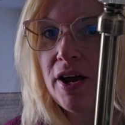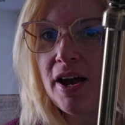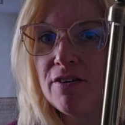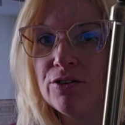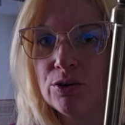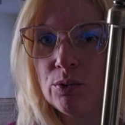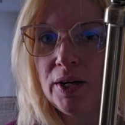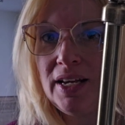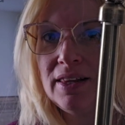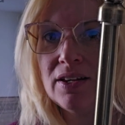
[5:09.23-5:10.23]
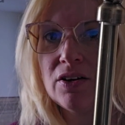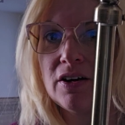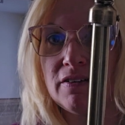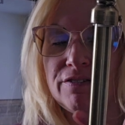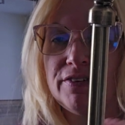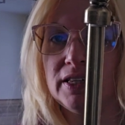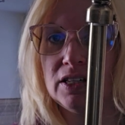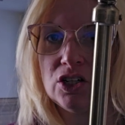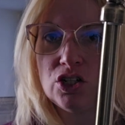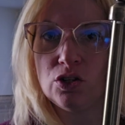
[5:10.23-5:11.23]
I have 3 that are going to
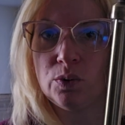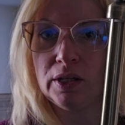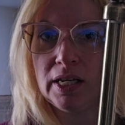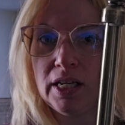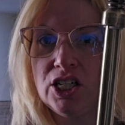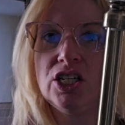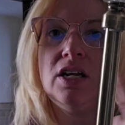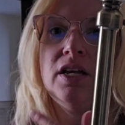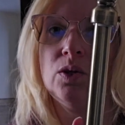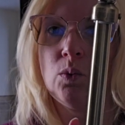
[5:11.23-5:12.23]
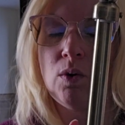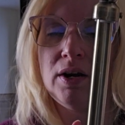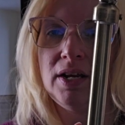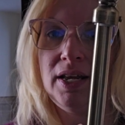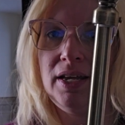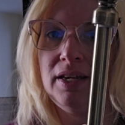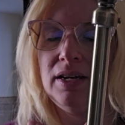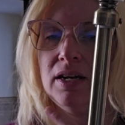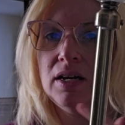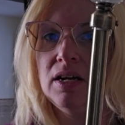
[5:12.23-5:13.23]
fit, the 2 in the kitchen and the 1
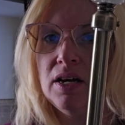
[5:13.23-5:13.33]
in